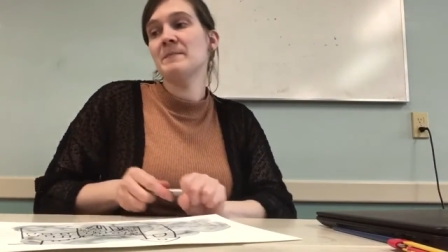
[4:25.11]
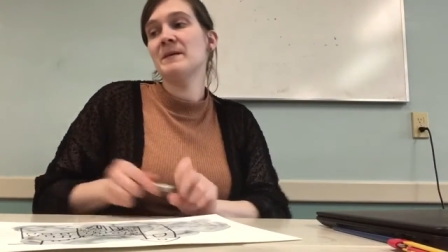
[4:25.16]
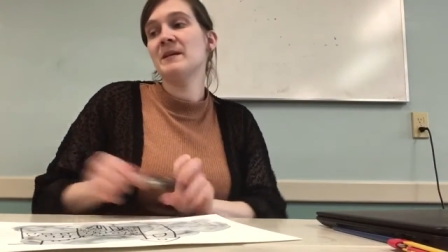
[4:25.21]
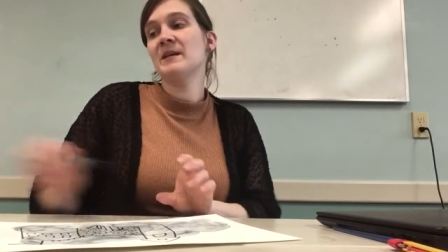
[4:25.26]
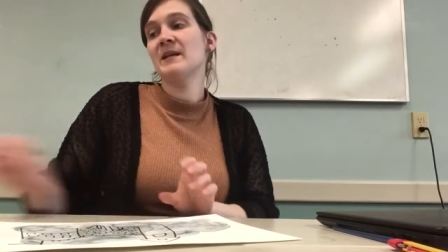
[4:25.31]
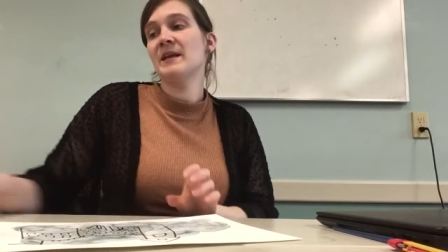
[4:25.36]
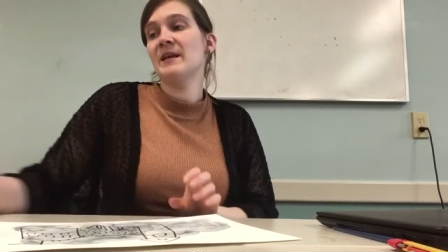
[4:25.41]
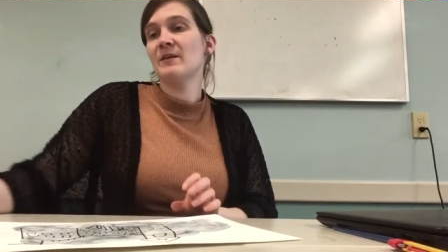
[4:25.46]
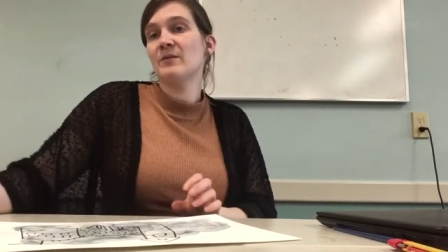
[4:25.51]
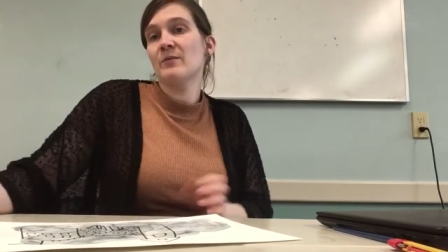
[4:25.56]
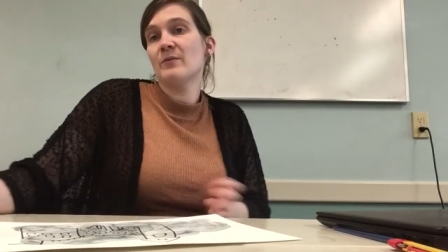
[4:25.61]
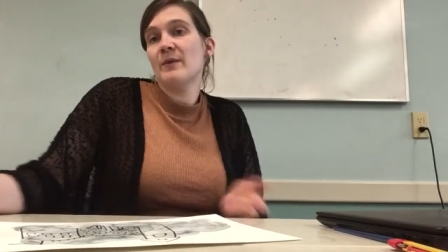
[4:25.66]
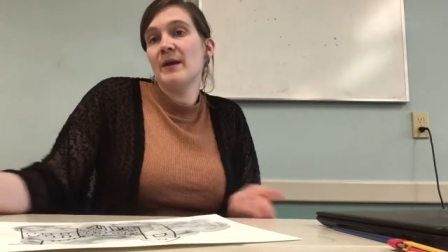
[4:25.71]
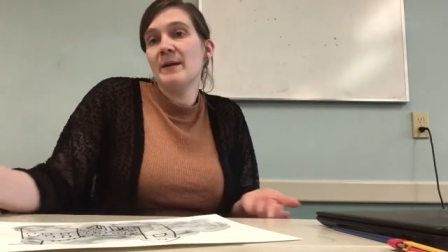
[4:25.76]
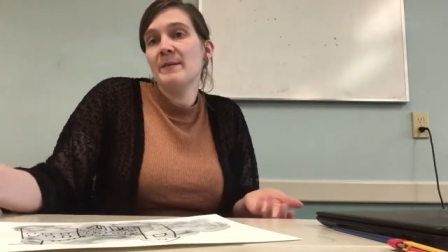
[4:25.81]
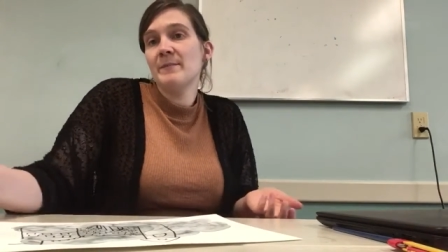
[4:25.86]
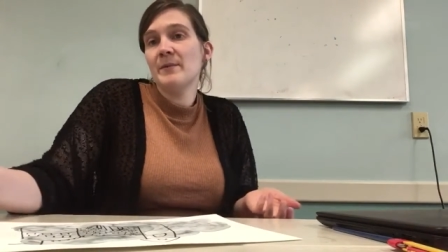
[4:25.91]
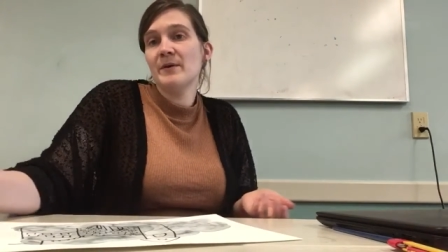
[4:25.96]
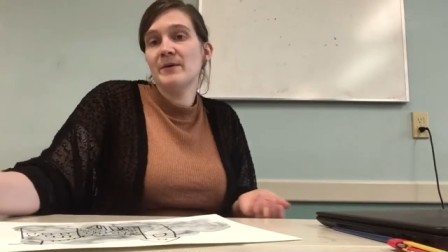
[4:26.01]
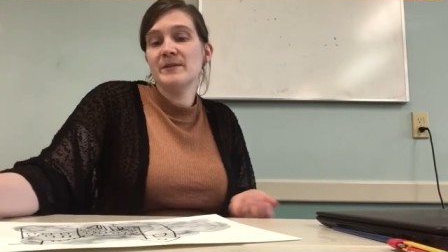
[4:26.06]
be like
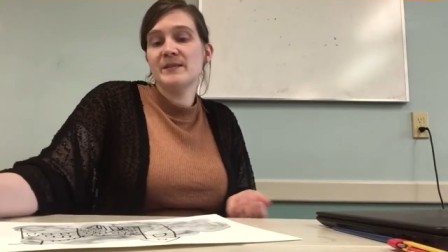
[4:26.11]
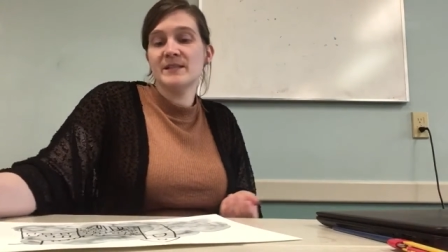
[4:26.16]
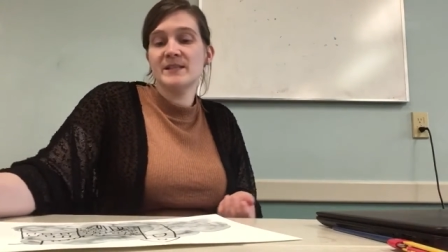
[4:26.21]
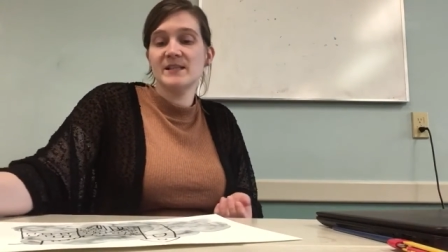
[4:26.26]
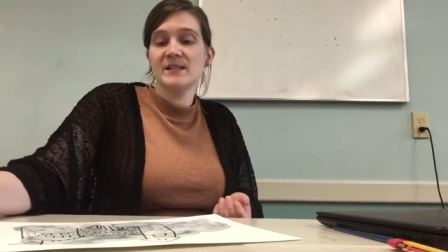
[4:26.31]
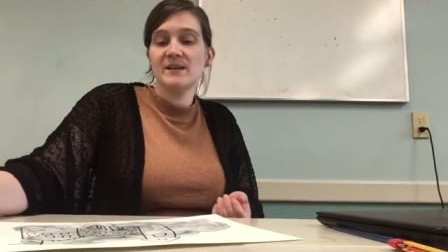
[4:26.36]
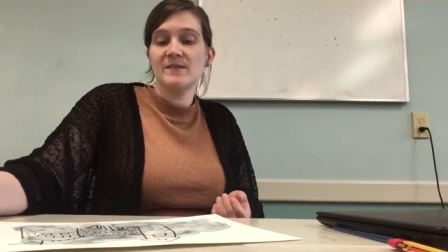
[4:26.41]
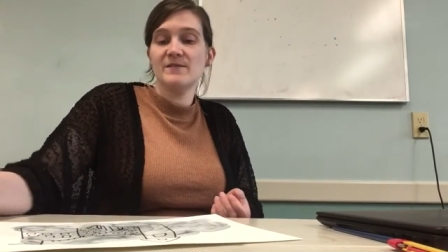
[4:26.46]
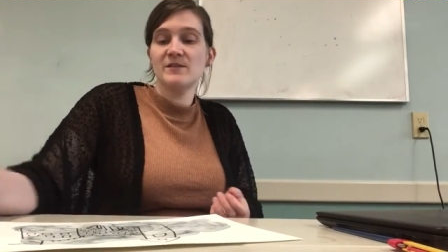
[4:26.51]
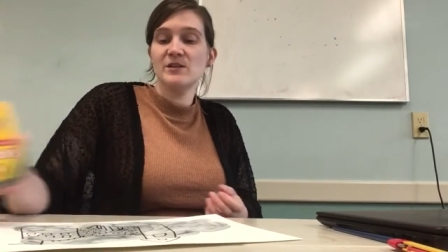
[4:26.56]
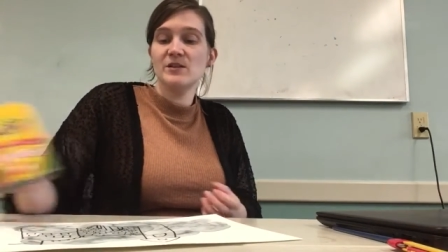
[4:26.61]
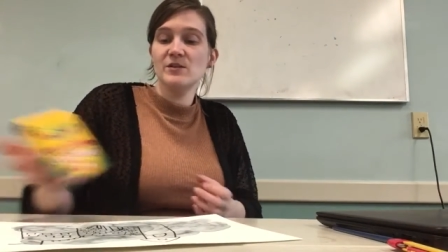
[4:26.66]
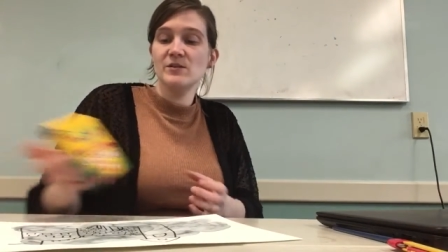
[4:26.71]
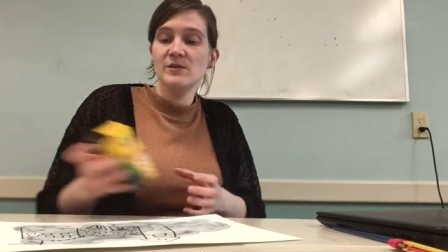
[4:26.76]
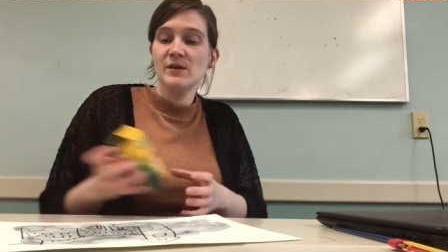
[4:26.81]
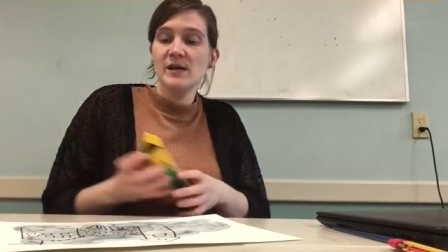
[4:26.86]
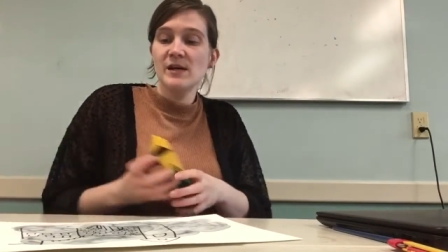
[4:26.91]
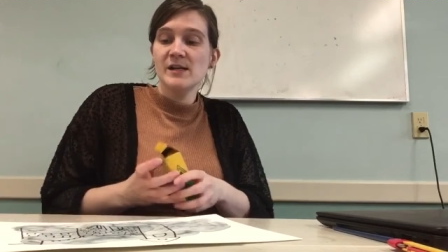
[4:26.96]
rainbows and stuff too.